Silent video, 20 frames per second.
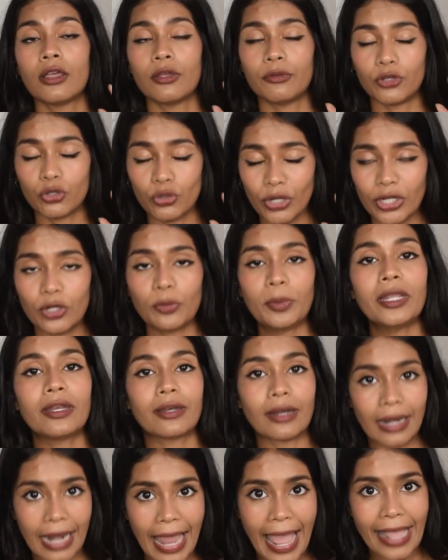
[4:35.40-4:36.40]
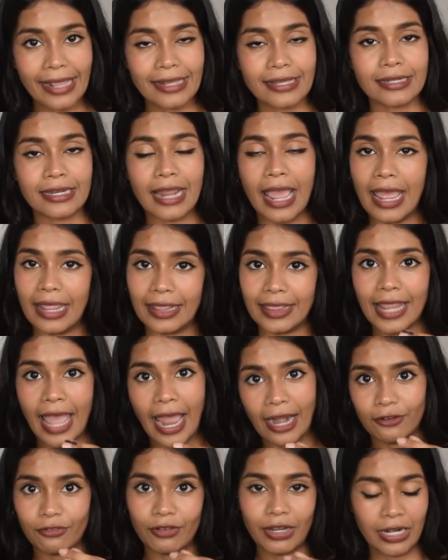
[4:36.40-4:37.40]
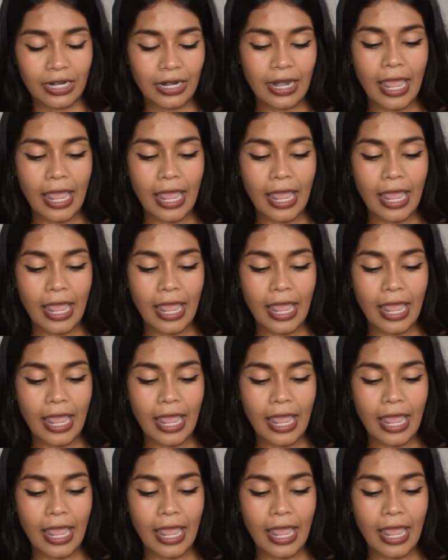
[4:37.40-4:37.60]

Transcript: You need to be relaxed and that way it'll